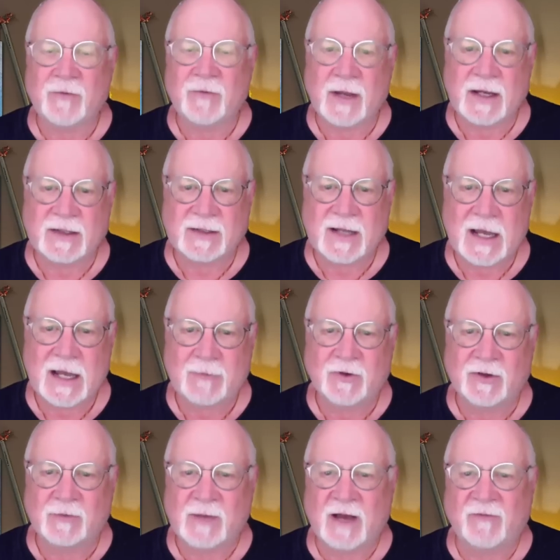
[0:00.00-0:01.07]
base camp.
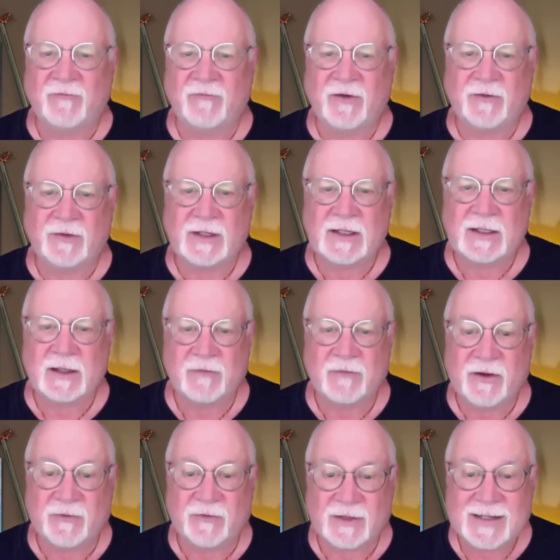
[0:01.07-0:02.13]
There's about
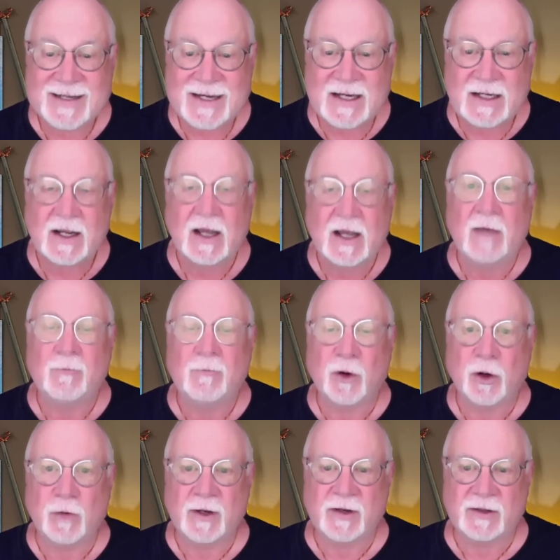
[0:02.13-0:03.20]
15
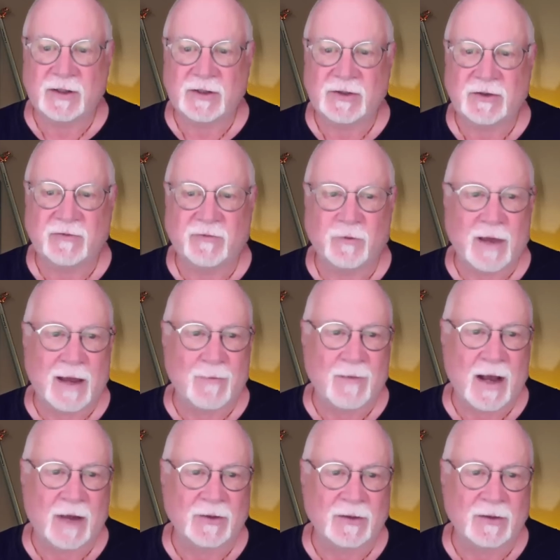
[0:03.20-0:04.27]
permits issued for that
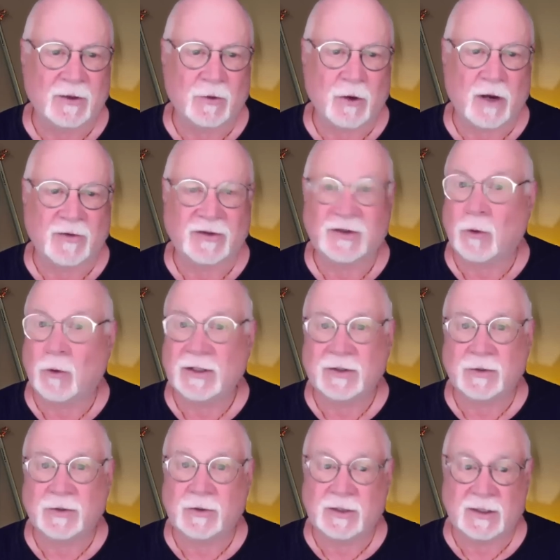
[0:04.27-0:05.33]
mountain across only
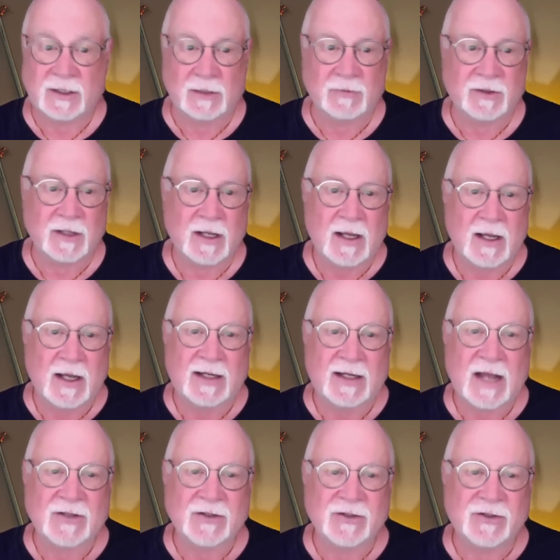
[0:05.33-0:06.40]
two teams.
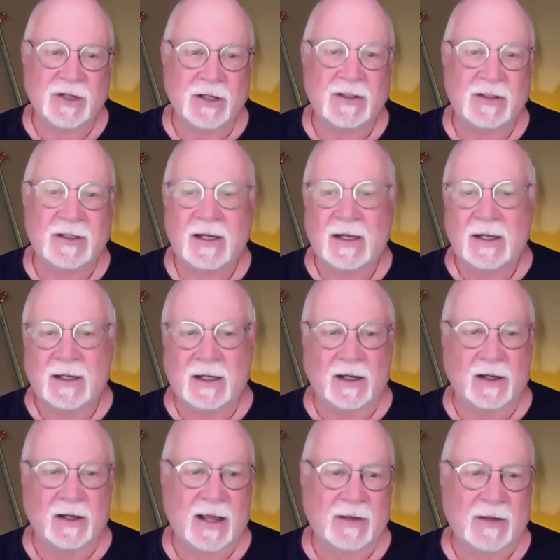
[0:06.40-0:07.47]
Kanchenjunga,
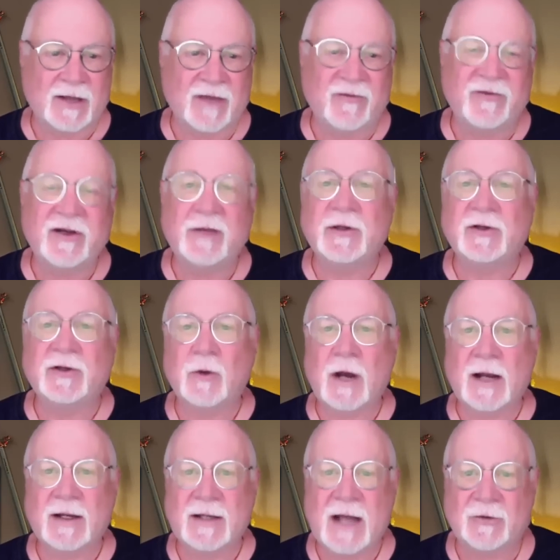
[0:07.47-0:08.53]
Seven Summits
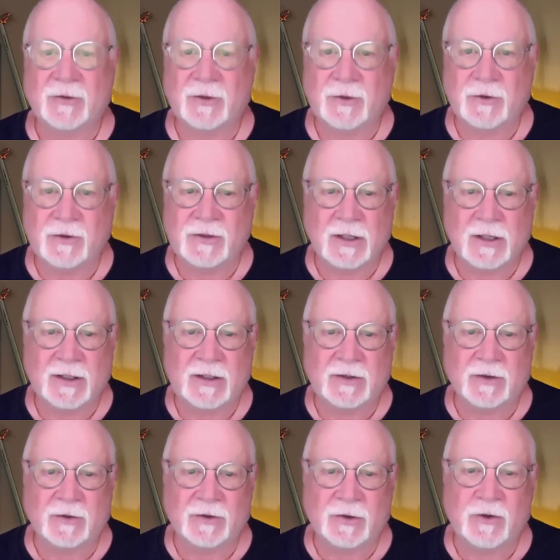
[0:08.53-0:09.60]
Trek, and Altitude
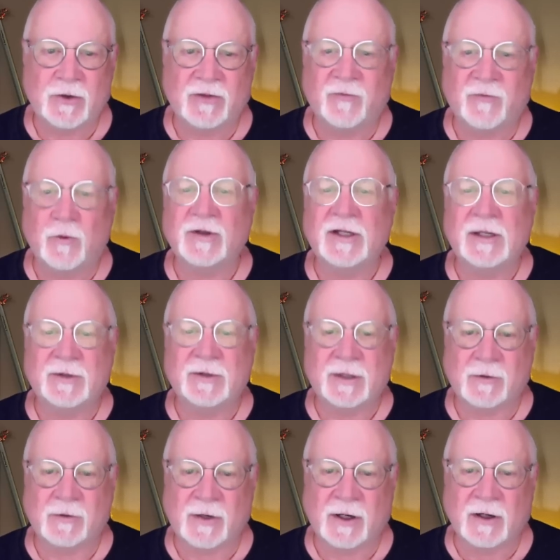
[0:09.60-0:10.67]
Junkies are two of the four teams
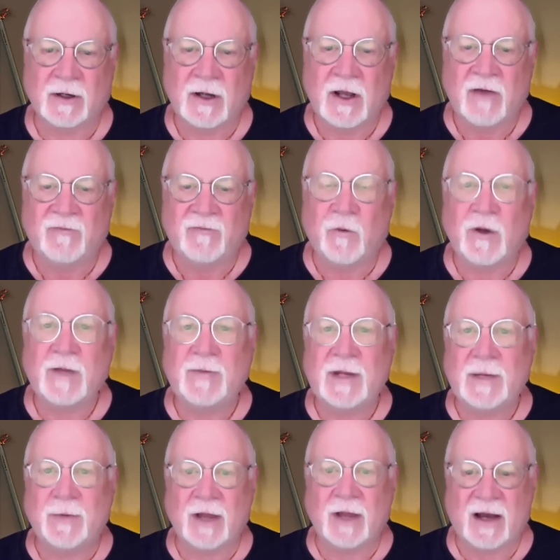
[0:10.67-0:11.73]
that are there. 40
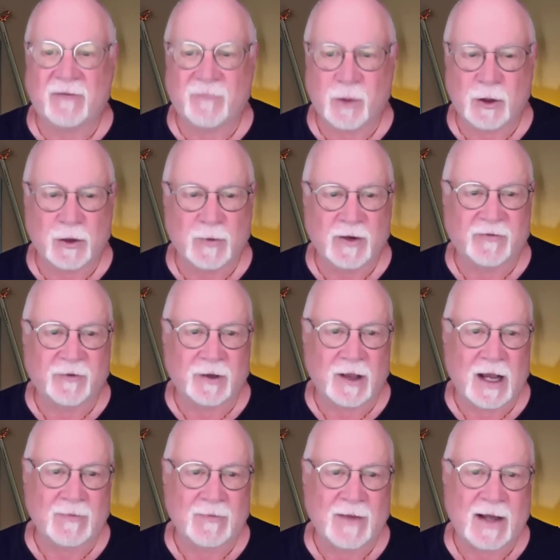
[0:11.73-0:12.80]
people have permits for
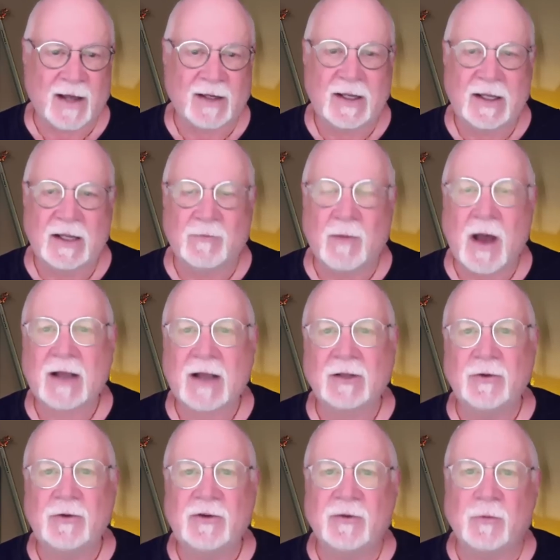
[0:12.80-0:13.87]
climb that. And
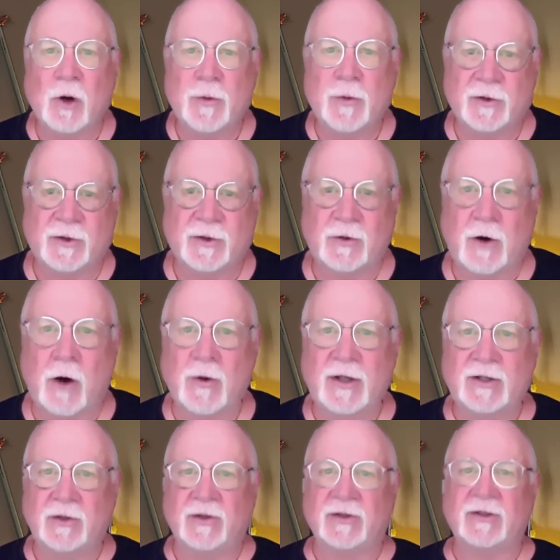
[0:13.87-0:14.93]
Makalu, the ropes are
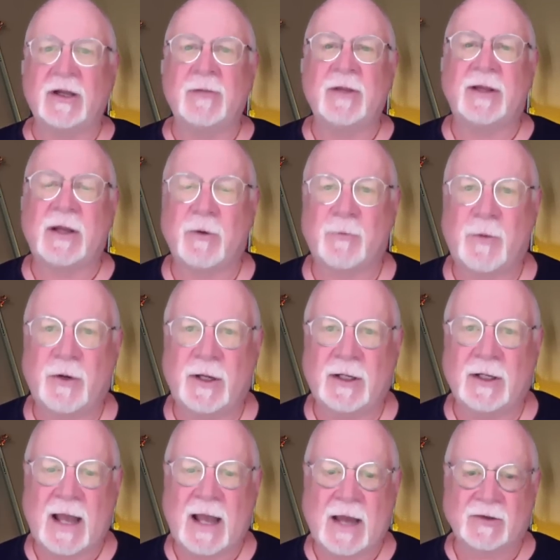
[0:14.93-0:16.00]
already to the summit. They were put
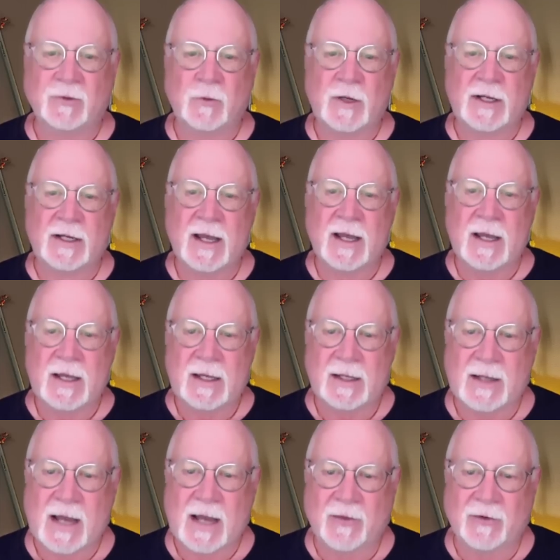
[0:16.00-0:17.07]
in last week,
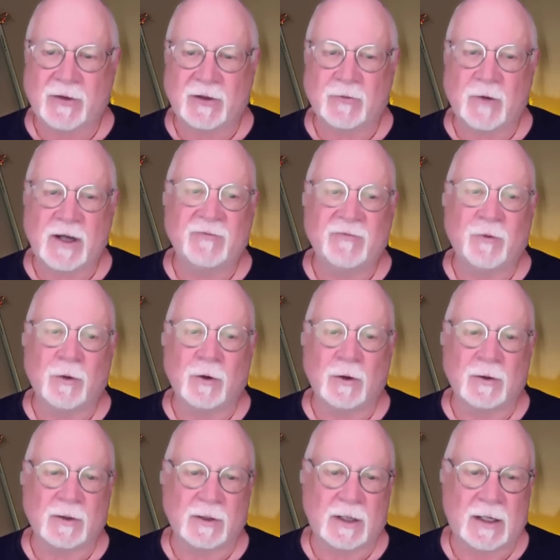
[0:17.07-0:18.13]
and now they're just waiting
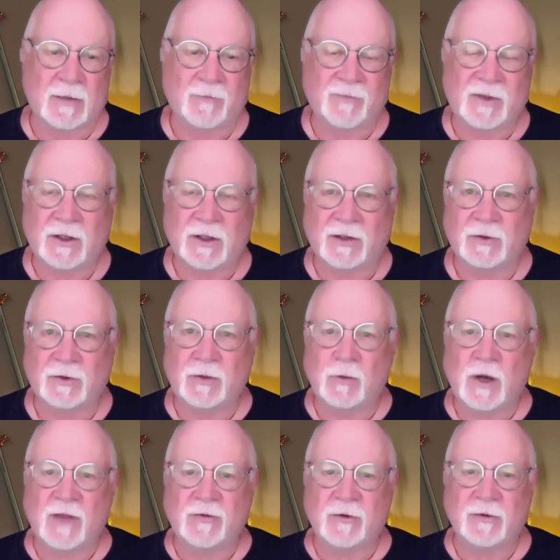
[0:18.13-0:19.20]
for some good
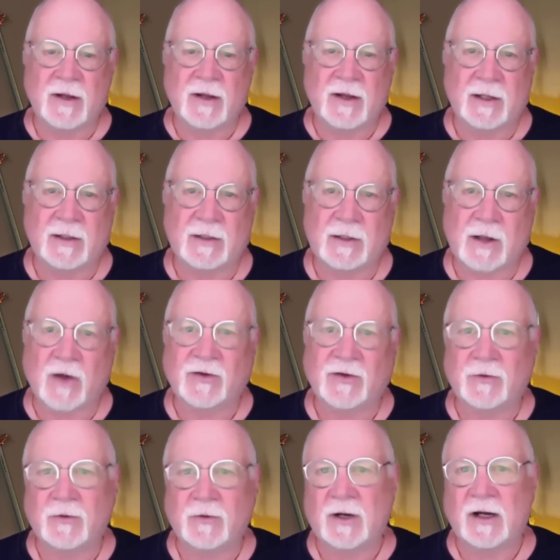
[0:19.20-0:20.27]
weather and
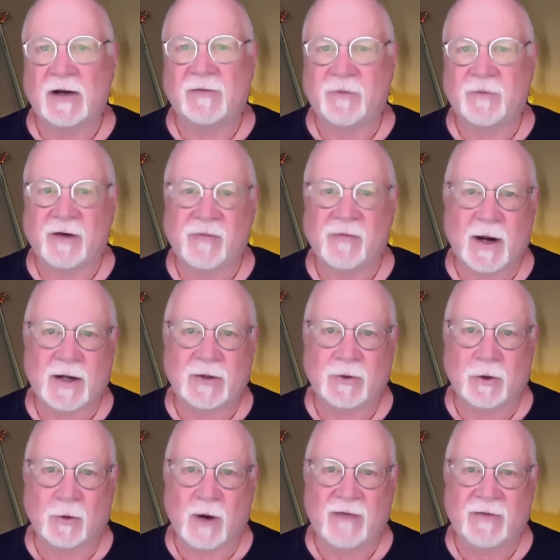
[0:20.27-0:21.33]
also for everybody to
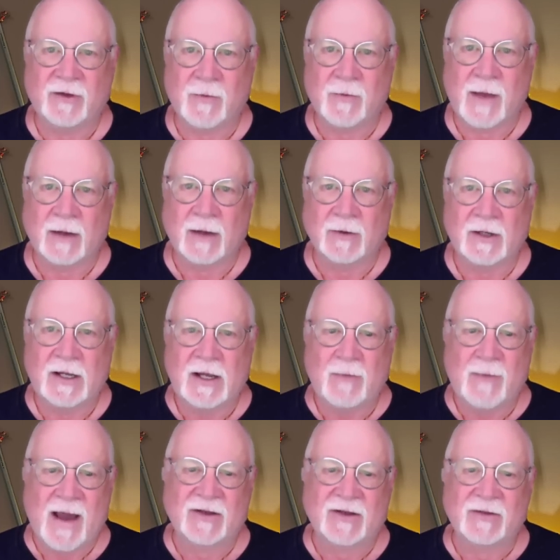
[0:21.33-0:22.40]
arrive at the mountain.
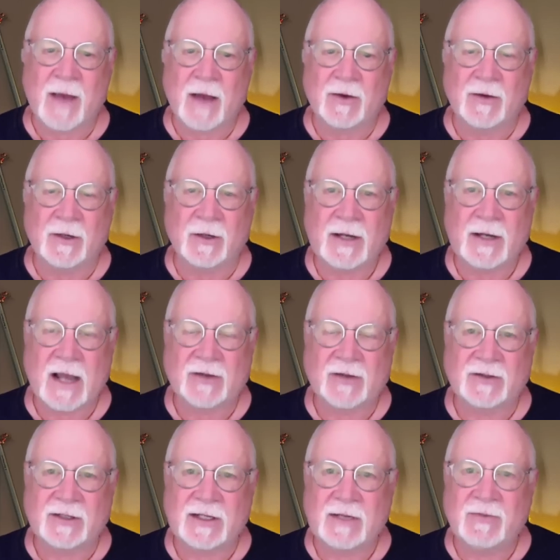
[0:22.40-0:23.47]
Madison Mountaineering has a
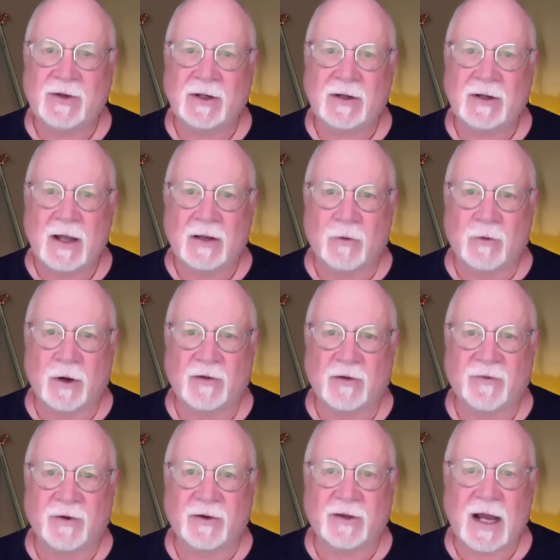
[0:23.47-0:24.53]
team there. One of their
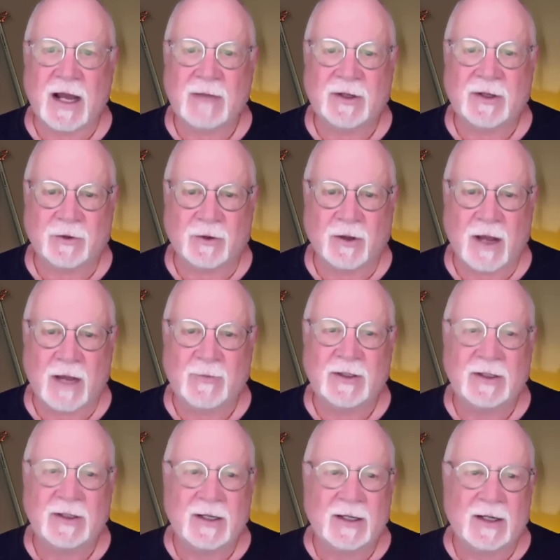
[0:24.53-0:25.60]
first times that they're
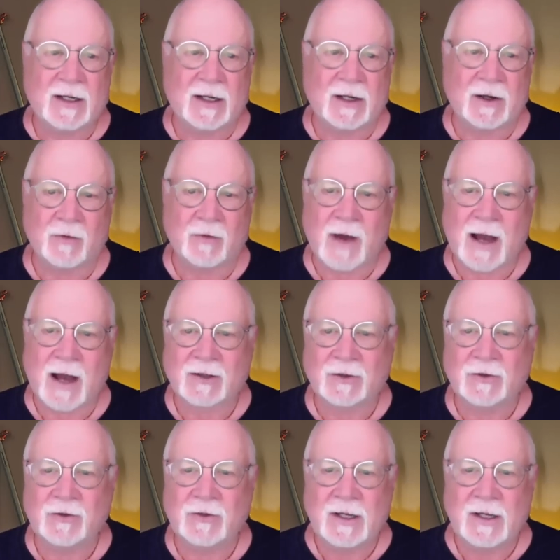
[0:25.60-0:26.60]
climbing on Makalu,